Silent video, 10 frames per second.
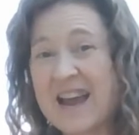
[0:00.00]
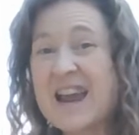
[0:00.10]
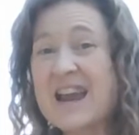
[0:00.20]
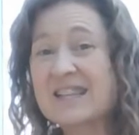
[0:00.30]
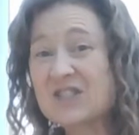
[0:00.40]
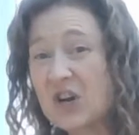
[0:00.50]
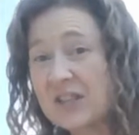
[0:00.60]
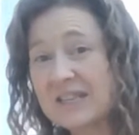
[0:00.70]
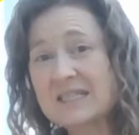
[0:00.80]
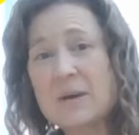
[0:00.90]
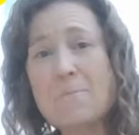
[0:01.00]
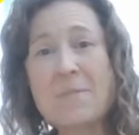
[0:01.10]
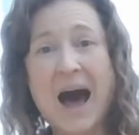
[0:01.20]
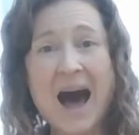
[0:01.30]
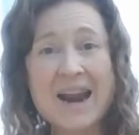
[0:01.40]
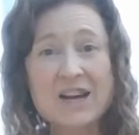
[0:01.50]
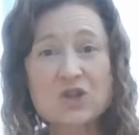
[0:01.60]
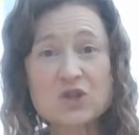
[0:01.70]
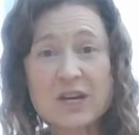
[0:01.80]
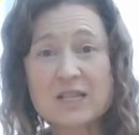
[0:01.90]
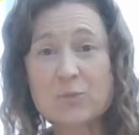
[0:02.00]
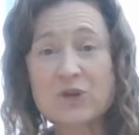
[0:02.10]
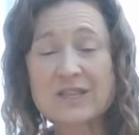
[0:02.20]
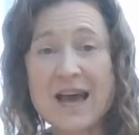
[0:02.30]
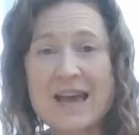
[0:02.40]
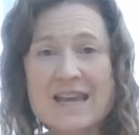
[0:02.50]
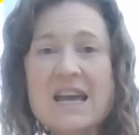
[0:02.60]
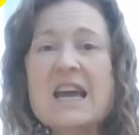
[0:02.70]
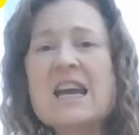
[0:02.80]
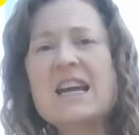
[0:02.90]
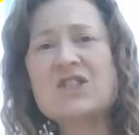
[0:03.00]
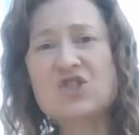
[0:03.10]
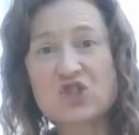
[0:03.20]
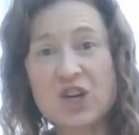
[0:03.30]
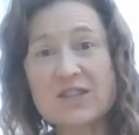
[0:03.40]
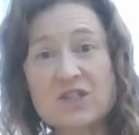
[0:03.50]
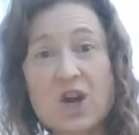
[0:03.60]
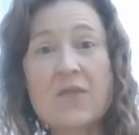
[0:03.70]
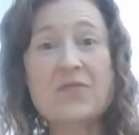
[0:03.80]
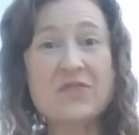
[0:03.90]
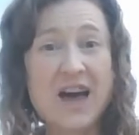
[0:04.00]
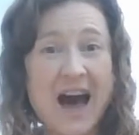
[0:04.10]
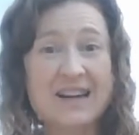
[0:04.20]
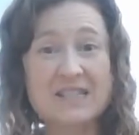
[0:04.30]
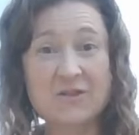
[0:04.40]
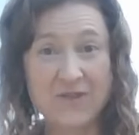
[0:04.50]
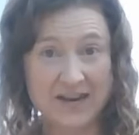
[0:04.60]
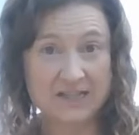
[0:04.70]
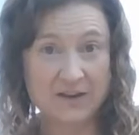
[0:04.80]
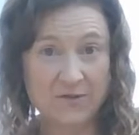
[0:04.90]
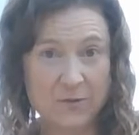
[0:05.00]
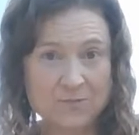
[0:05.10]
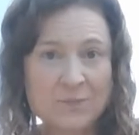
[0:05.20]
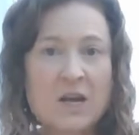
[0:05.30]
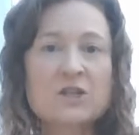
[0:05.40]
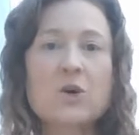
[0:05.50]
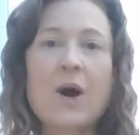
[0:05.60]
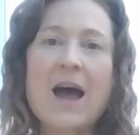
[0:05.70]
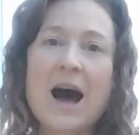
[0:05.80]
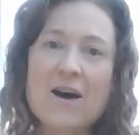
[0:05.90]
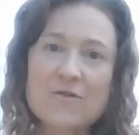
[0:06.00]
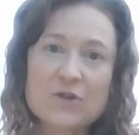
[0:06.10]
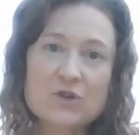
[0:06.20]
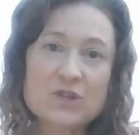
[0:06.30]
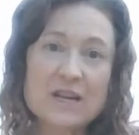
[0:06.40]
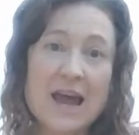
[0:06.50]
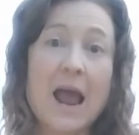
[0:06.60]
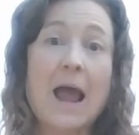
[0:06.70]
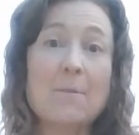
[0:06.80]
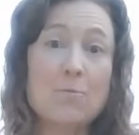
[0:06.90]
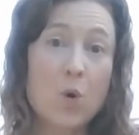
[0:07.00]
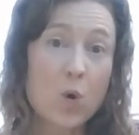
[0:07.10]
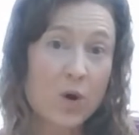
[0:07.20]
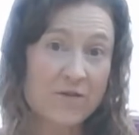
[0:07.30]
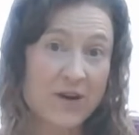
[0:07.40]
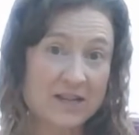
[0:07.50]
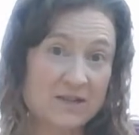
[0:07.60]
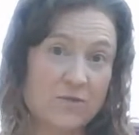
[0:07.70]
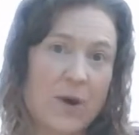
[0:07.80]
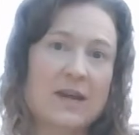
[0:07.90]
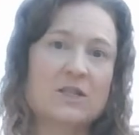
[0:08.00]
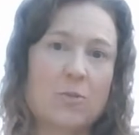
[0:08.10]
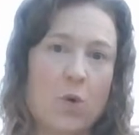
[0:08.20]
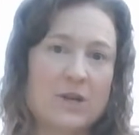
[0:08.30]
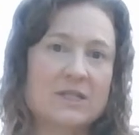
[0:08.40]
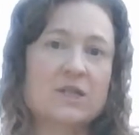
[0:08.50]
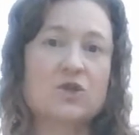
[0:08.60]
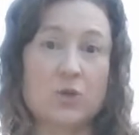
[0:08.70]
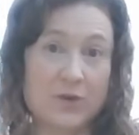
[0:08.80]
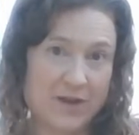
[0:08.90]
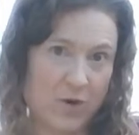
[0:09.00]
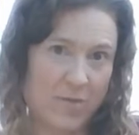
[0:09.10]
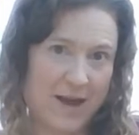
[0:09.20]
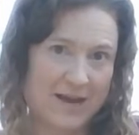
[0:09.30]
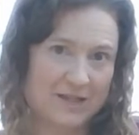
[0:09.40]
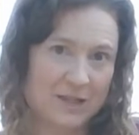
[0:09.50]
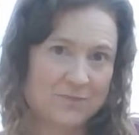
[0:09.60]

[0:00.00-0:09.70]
It's not that it's a bad exercise per se, it's just not that effective. So I have for you today a more effective way to point into a theraband.